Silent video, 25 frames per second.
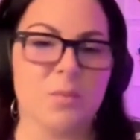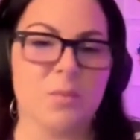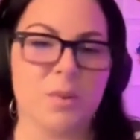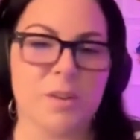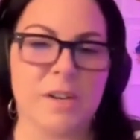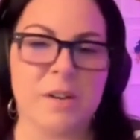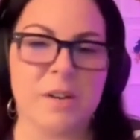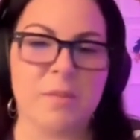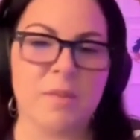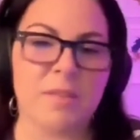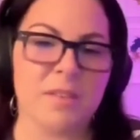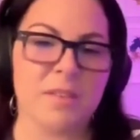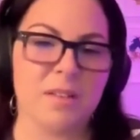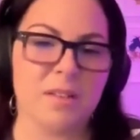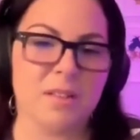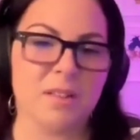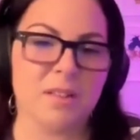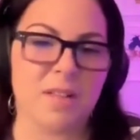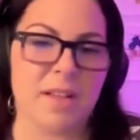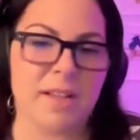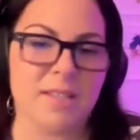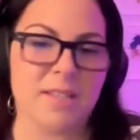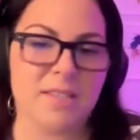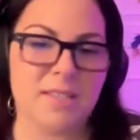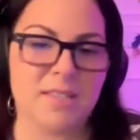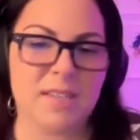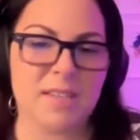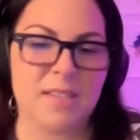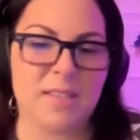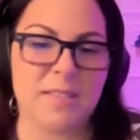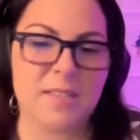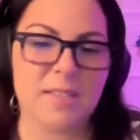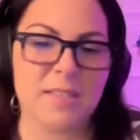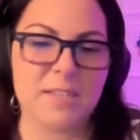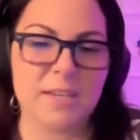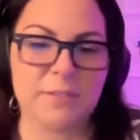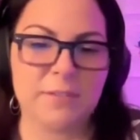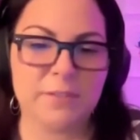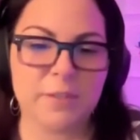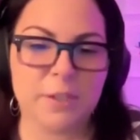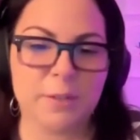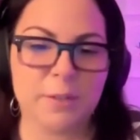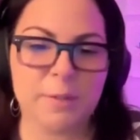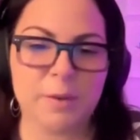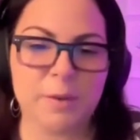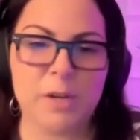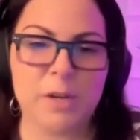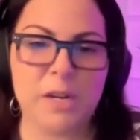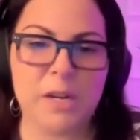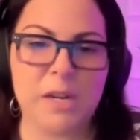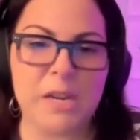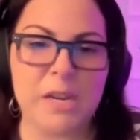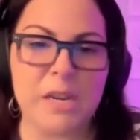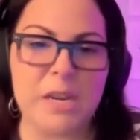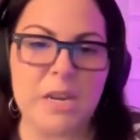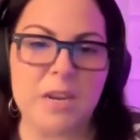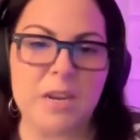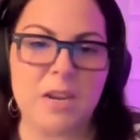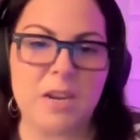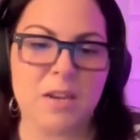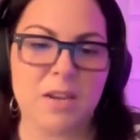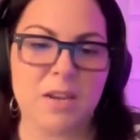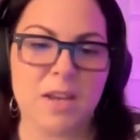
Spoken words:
working with clients in the deaf community.